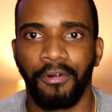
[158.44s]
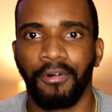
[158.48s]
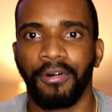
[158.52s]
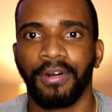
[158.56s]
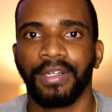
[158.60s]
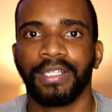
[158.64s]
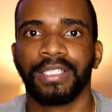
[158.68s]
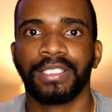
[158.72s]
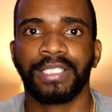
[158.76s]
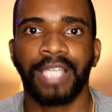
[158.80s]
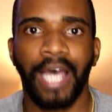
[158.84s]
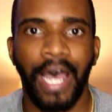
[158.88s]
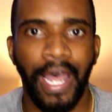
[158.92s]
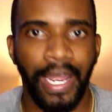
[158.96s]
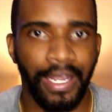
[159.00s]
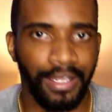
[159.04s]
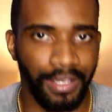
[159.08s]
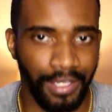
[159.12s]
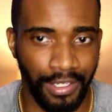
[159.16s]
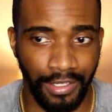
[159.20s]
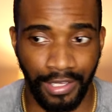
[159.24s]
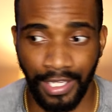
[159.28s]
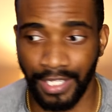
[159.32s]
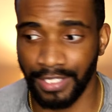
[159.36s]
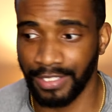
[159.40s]
on
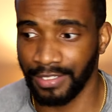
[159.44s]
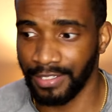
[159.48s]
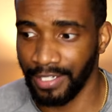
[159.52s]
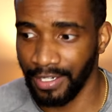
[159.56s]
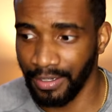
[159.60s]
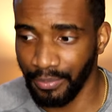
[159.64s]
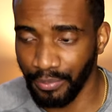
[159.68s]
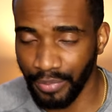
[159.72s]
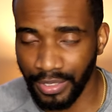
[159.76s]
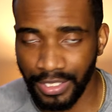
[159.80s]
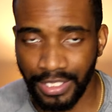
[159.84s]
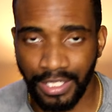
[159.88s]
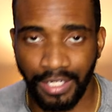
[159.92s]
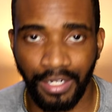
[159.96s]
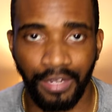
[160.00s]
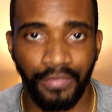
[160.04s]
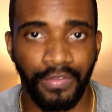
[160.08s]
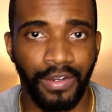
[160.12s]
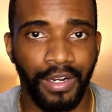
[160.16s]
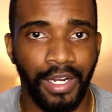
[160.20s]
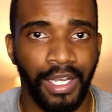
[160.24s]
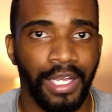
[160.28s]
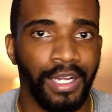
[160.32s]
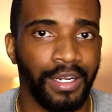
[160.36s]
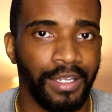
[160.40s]
tithing. That's 10% of
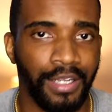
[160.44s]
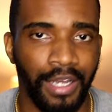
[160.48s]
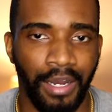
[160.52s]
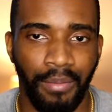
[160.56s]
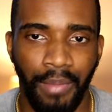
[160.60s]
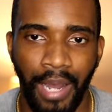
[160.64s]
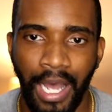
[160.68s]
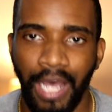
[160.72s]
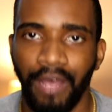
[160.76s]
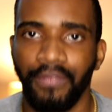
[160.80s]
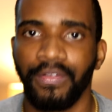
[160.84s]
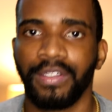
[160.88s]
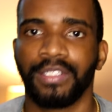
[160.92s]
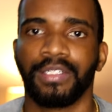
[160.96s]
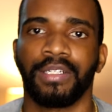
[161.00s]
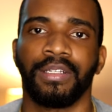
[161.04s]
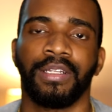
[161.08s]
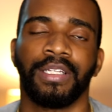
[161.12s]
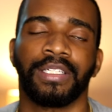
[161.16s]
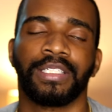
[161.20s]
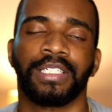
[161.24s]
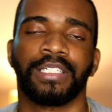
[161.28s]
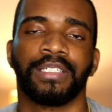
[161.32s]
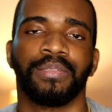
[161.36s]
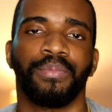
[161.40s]
your income. Obviously,
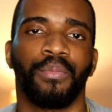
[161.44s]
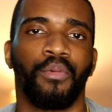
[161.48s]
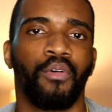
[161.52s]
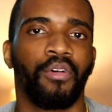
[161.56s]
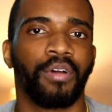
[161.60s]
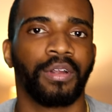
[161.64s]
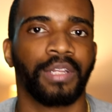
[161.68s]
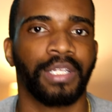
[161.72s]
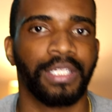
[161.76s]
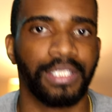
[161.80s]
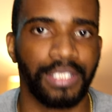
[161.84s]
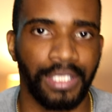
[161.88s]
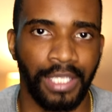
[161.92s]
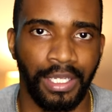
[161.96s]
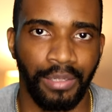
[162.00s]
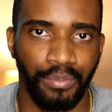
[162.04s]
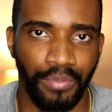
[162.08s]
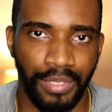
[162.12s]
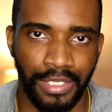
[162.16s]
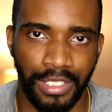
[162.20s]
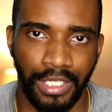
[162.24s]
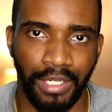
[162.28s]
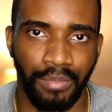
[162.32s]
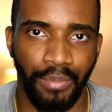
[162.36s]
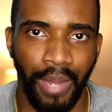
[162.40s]
this is more than 10%
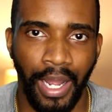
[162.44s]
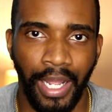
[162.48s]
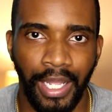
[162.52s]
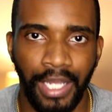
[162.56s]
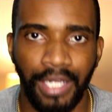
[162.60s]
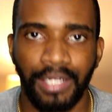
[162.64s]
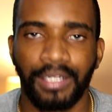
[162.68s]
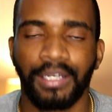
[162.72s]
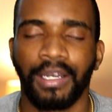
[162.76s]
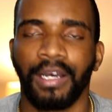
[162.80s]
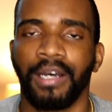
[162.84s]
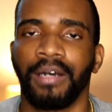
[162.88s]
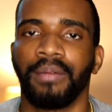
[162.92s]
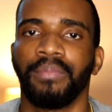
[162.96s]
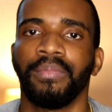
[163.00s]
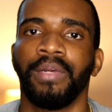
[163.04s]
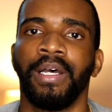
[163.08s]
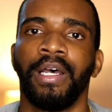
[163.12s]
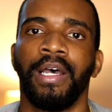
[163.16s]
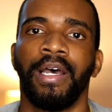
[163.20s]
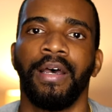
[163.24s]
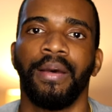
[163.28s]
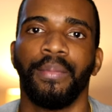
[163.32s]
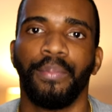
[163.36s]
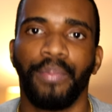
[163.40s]
of my income,
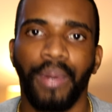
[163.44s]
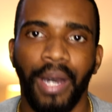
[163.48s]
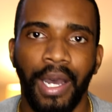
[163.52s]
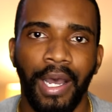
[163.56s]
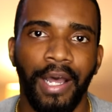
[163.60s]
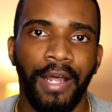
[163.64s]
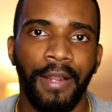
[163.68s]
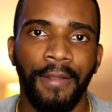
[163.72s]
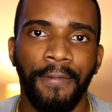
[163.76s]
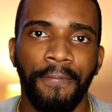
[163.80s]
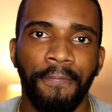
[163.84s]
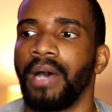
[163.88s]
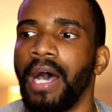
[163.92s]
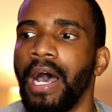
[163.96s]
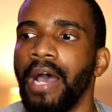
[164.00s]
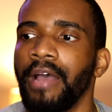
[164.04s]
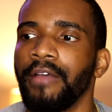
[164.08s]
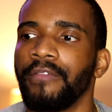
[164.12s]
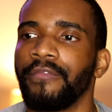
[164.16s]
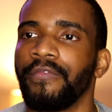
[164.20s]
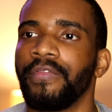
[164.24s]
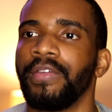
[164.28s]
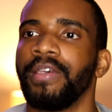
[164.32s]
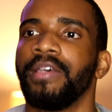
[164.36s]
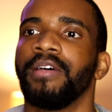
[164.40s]
but I
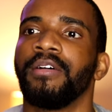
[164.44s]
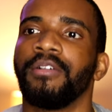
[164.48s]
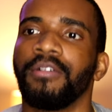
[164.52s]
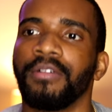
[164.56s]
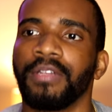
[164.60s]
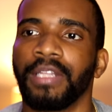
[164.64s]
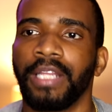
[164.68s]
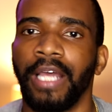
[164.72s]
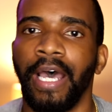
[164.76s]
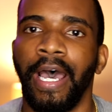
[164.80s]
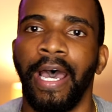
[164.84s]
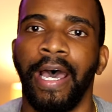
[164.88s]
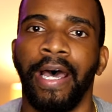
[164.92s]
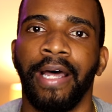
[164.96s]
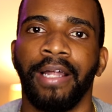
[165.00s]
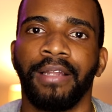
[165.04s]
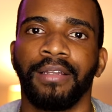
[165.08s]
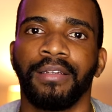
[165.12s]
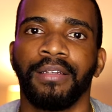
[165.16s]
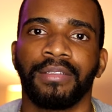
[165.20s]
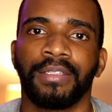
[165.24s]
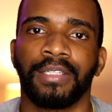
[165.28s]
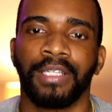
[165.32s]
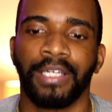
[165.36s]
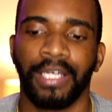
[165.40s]
feel that
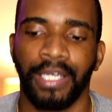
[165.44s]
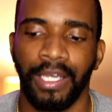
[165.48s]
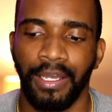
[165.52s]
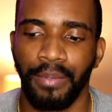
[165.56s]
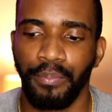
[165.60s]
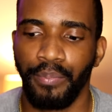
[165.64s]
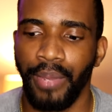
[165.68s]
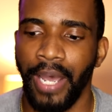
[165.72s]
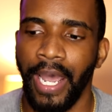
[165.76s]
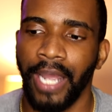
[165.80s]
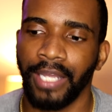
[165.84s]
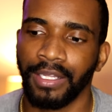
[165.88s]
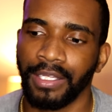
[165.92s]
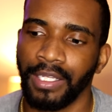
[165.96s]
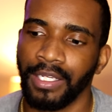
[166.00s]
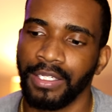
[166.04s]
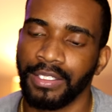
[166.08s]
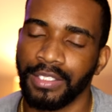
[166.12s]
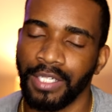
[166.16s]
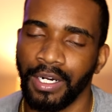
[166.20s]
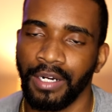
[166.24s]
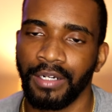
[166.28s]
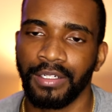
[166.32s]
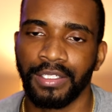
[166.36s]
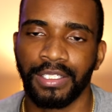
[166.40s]
the impact that
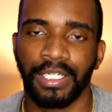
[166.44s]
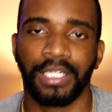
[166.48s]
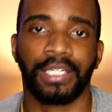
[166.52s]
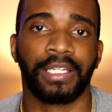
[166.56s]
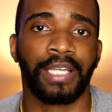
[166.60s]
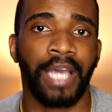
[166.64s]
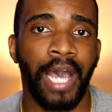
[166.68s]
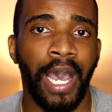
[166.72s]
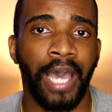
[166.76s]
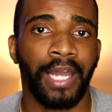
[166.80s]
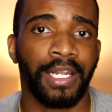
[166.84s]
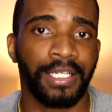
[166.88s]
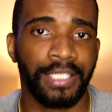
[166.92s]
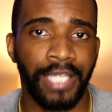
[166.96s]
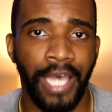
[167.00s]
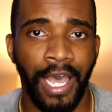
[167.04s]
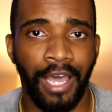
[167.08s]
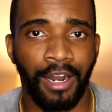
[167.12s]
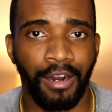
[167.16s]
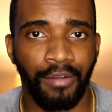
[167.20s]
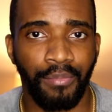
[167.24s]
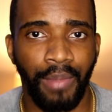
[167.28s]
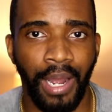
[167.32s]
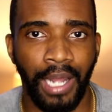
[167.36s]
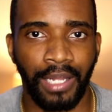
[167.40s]
church and God has
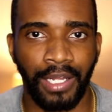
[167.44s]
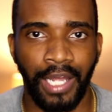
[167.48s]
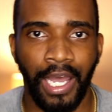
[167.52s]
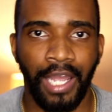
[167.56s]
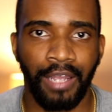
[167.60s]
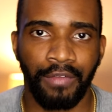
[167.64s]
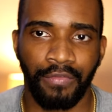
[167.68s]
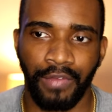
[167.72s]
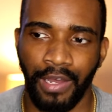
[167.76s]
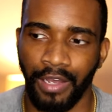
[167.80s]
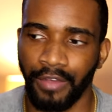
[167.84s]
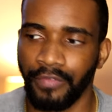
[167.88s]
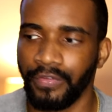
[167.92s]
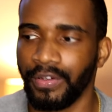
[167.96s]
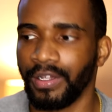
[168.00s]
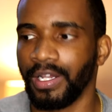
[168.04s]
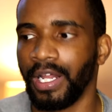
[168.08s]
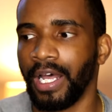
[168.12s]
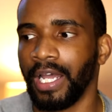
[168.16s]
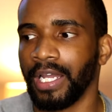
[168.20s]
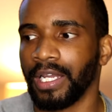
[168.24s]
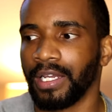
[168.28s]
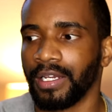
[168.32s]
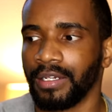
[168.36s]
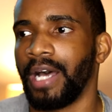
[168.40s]
had on my life, I feel
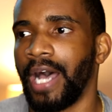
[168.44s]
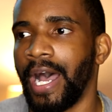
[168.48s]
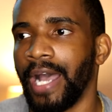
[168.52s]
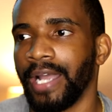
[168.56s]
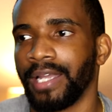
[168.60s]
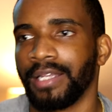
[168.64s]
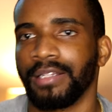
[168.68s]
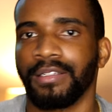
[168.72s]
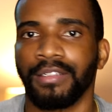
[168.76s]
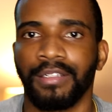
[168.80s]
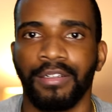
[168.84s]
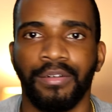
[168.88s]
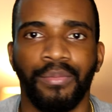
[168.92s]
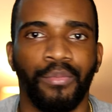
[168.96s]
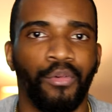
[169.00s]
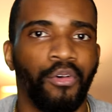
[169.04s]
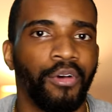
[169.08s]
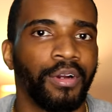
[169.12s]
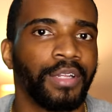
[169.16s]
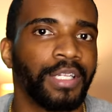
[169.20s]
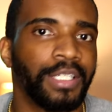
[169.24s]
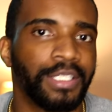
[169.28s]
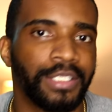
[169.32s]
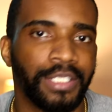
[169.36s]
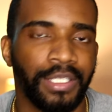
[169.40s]
like I can do
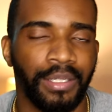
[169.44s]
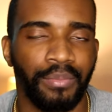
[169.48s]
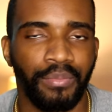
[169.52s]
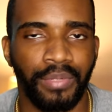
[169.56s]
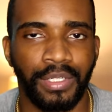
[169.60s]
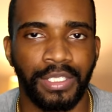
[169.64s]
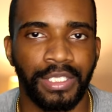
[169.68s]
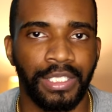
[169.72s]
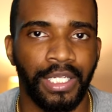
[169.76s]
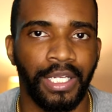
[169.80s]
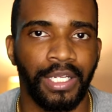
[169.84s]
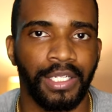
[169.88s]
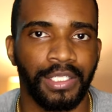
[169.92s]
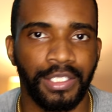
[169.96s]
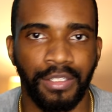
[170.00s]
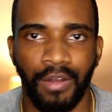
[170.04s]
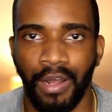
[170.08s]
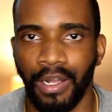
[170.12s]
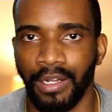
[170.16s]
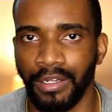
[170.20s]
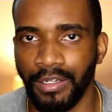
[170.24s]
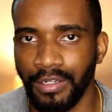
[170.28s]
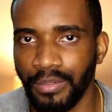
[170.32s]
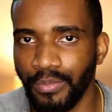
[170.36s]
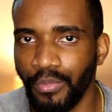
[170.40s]
more than 10%. So
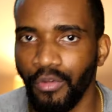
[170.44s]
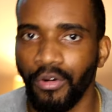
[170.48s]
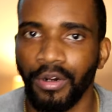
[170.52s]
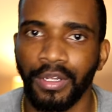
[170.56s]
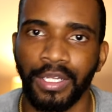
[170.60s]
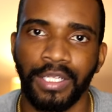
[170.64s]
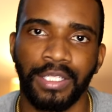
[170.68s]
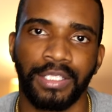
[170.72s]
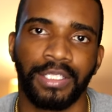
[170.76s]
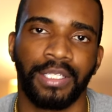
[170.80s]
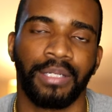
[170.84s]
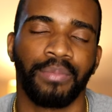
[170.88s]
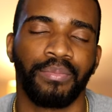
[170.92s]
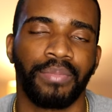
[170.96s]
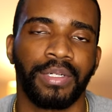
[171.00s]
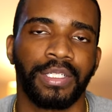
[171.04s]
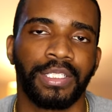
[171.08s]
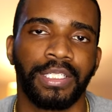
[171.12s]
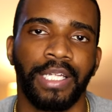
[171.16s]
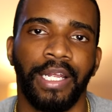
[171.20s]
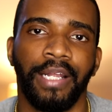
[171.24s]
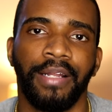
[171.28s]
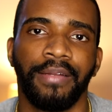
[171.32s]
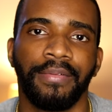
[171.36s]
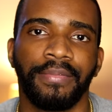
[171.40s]
I do more than
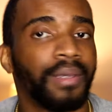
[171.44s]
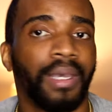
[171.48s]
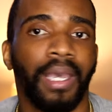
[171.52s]
10%.